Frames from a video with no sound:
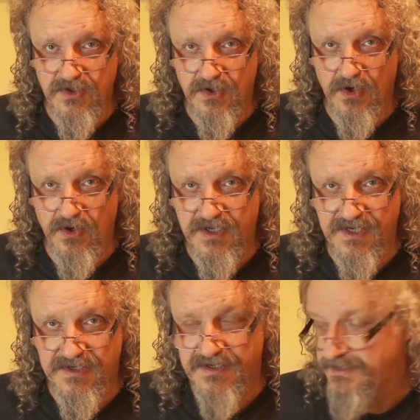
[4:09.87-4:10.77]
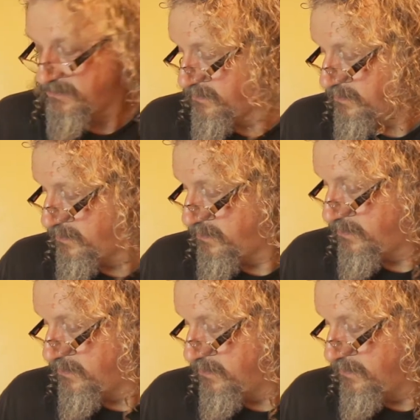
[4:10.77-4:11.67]
talking
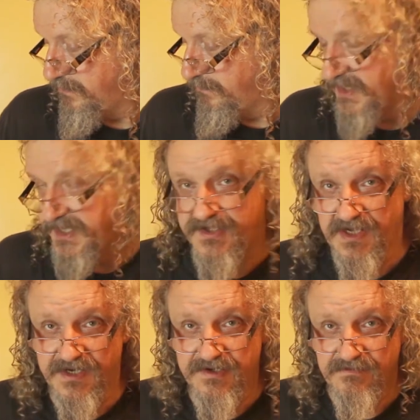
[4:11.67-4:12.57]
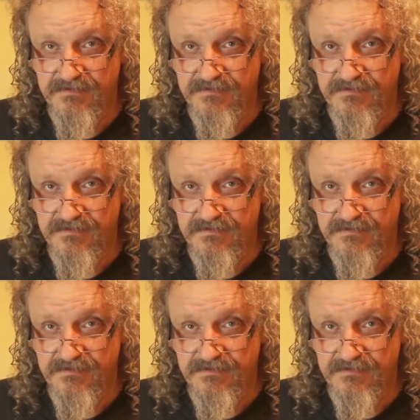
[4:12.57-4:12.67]
meathead,